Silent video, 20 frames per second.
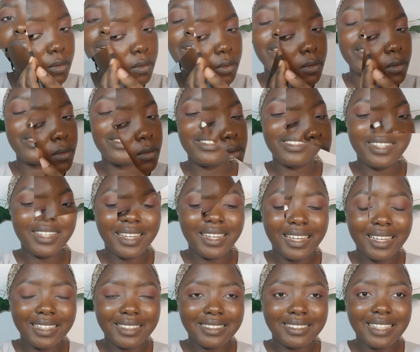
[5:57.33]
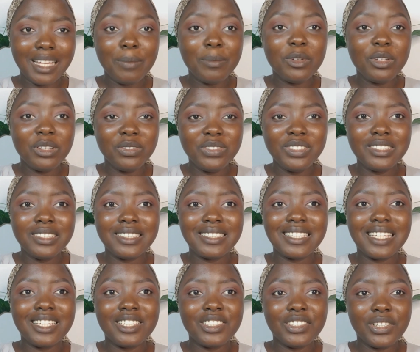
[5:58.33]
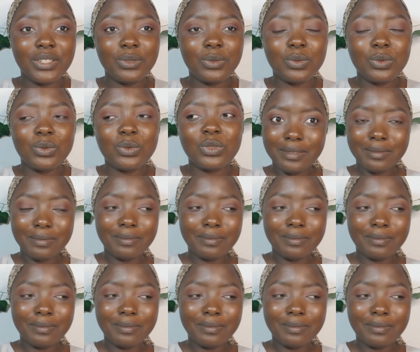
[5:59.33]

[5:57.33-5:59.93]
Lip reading: Okay, so you guys, I'm loving this eyeshadow look.